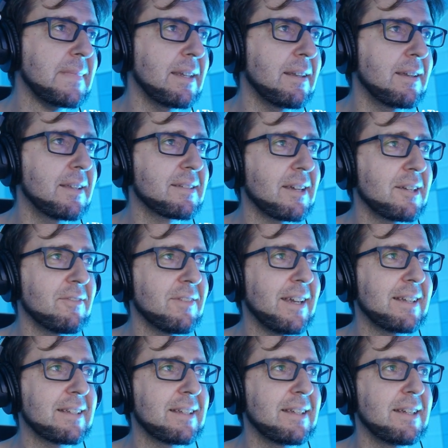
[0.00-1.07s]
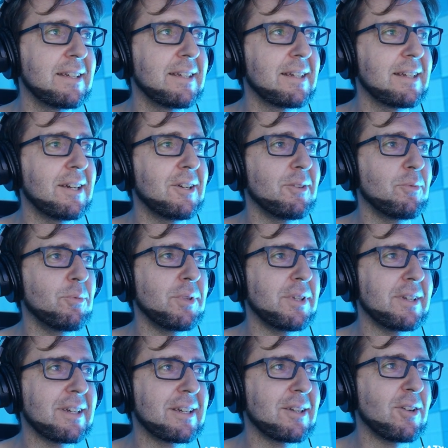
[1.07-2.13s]
It's kind of like uh,
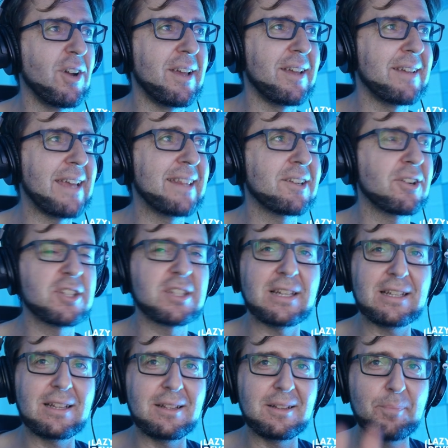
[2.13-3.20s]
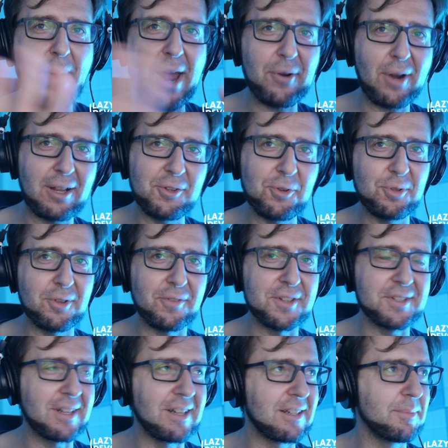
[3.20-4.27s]
we enter a little parallel
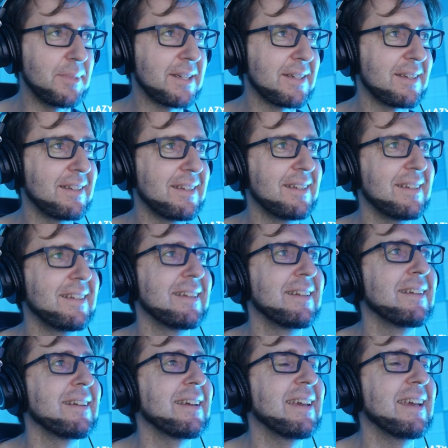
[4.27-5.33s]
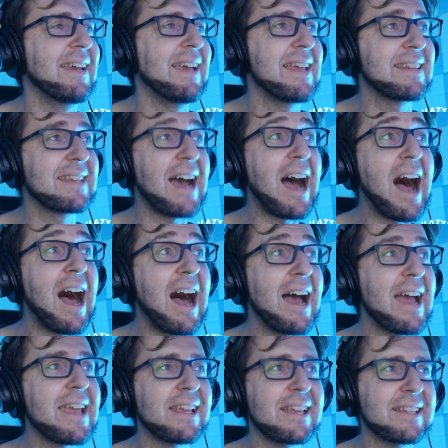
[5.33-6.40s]
universe a little bit uh, and the
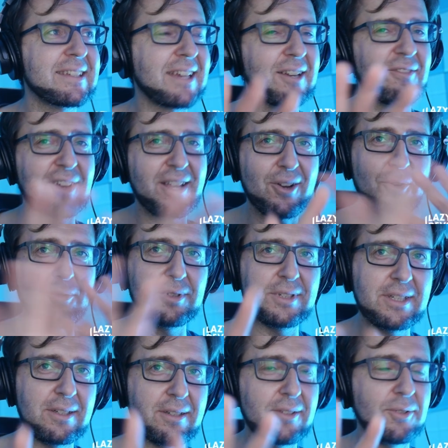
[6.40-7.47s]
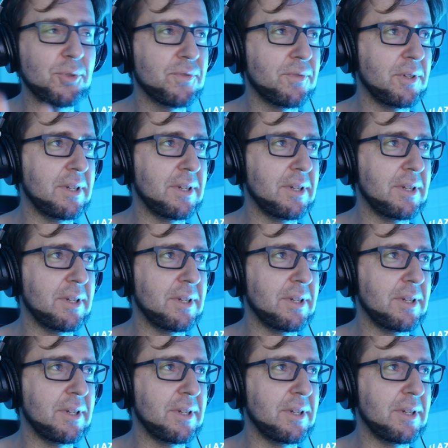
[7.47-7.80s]
I is kind of like only useful